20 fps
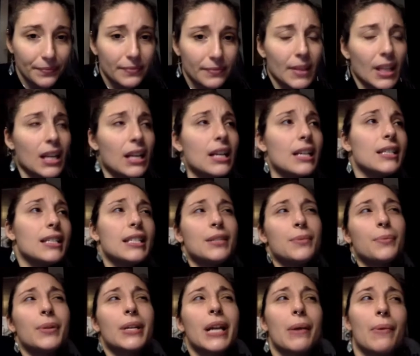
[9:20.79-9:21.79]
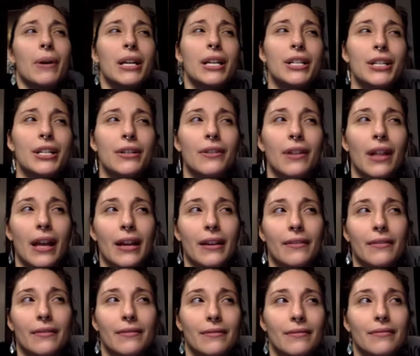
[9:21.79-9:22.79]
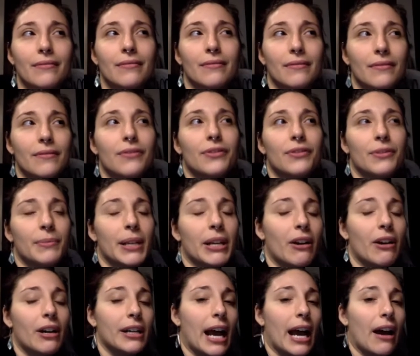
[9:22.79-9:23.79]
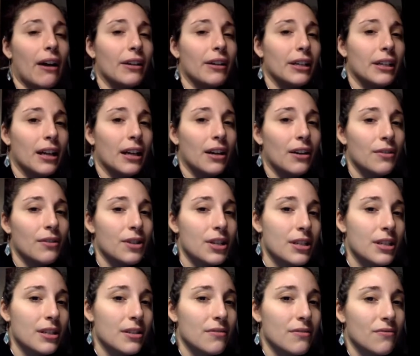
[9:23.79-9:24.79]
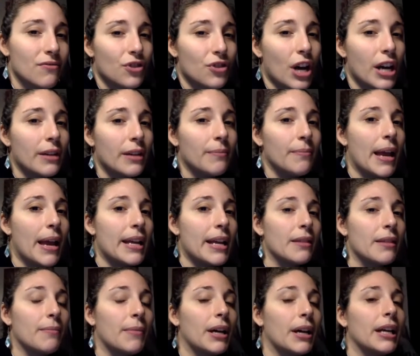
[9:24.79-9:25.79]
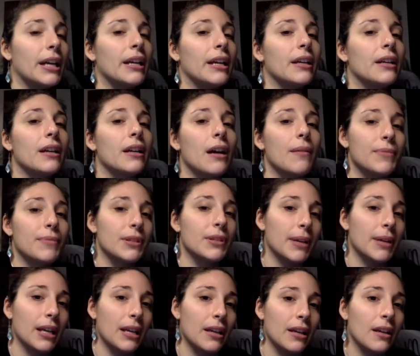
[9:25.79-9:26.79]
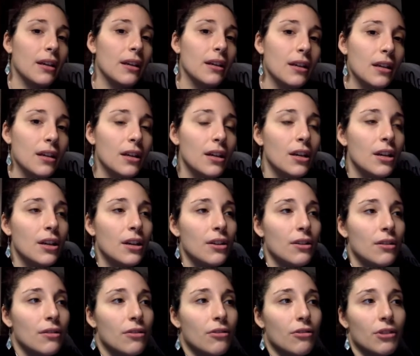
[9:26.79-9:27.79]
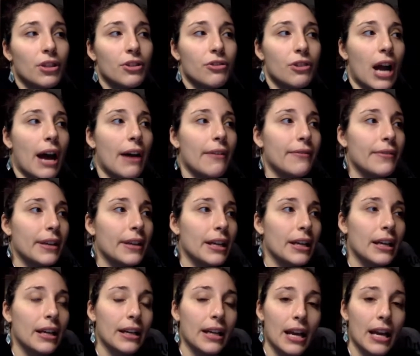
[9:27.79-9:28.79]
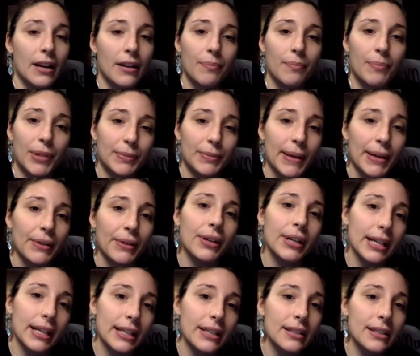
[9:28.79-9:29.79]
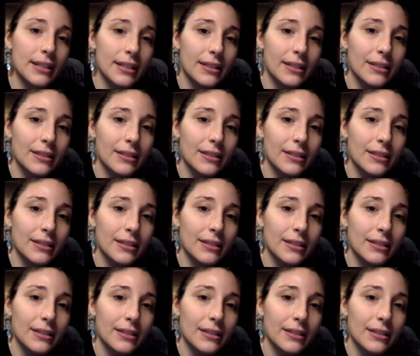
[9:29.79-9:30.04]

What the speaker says: Because this is what I want to do like from here on out, just try to make the money come to me through the traffic and build my audience.